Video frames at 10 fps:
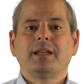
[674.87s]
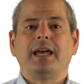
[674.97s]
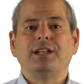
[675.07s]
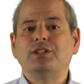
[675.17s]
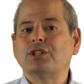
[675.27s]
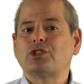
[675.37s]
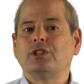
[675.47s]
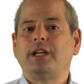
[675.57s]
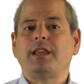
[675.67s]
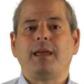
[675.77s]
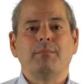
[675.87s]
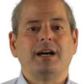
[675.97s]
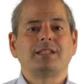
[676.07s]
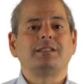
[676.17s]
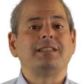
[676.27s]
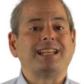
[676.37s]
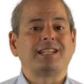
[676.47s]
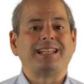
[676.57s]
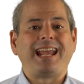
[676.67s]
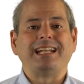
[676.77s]
Additionally, they must
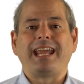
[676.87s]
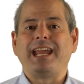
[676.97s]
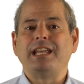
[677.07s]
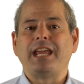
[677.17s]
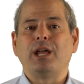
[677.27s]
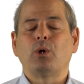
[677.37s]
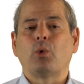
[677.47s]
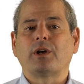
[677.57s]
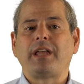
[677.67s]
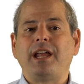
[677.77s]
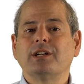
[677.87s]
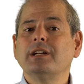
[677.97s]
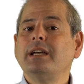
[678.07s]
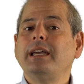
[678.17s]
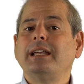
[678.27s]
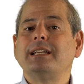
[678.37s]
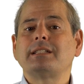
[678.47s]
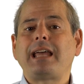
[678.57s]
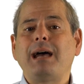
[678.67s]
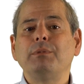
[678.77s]
designate an ADA coordinator and
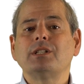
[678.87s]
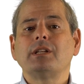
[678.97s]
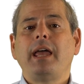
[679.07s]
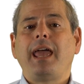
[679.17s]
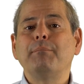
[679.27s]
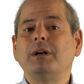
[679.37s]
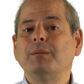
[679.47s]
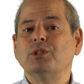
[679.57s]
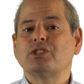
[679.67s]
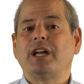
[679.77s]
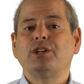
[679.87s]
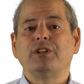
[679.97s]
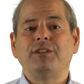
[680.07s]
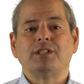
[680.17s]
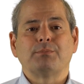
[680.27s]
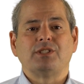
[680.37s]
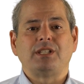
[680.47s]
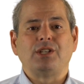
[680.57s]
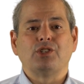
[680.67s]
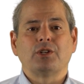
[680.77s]
establish and publish a grievance
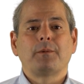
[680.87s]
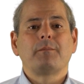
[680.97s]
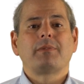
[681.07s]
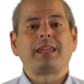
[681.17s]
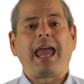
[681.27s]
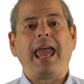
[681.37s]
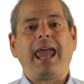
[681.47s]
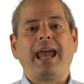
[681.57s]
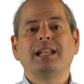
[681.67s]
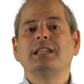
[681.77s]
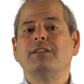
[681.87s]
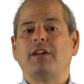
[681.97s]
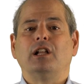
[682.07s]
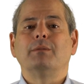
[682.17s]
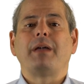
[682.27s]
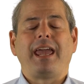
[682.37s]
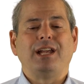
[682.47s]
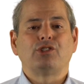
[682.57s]
procedure and develop a